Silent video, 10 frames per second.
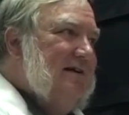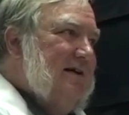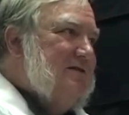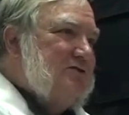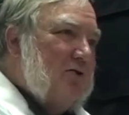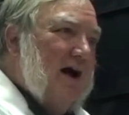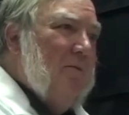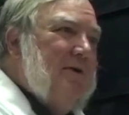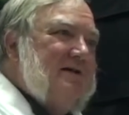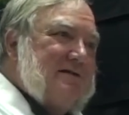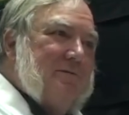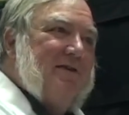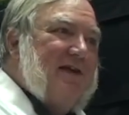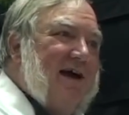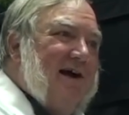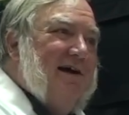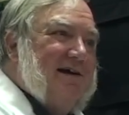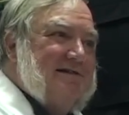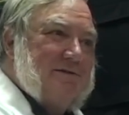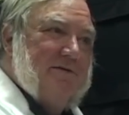it's trapping some of the
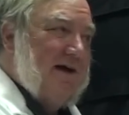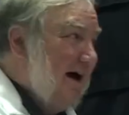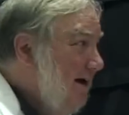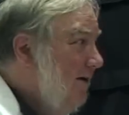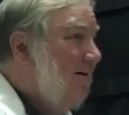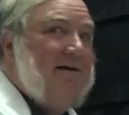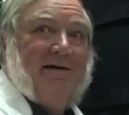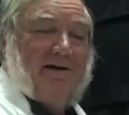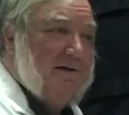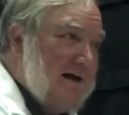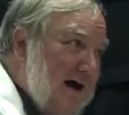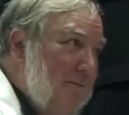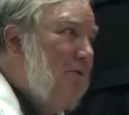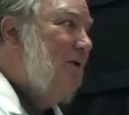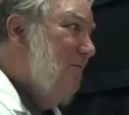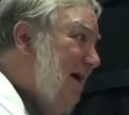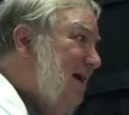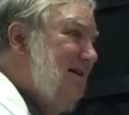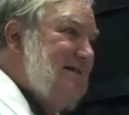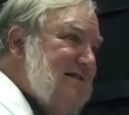cations, some of the iron and copper and
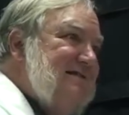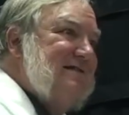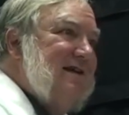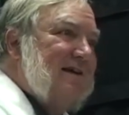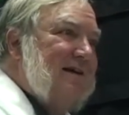manganese and zinc.